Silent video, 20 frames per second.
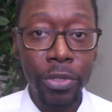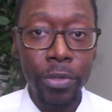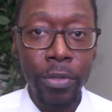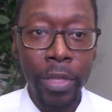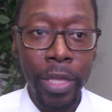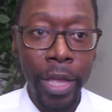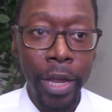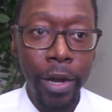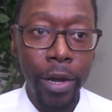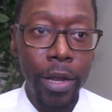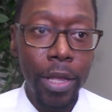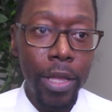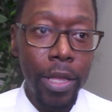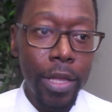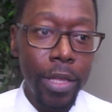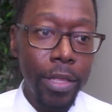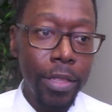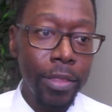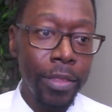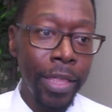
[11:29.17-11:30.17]
to there,
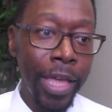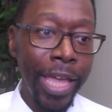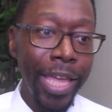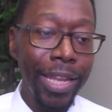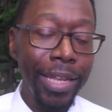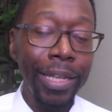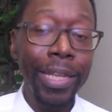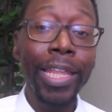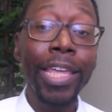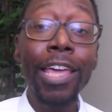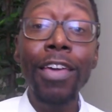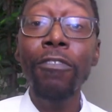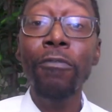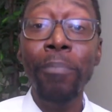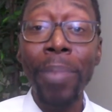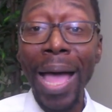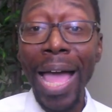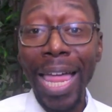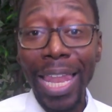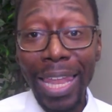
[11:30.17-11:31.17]
they
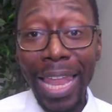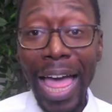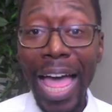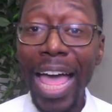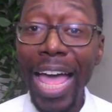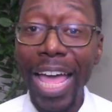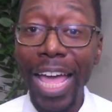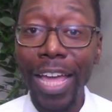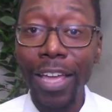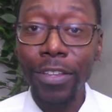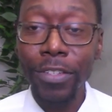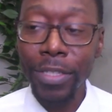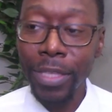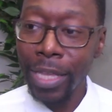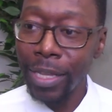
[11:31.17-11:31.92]
lived by lies.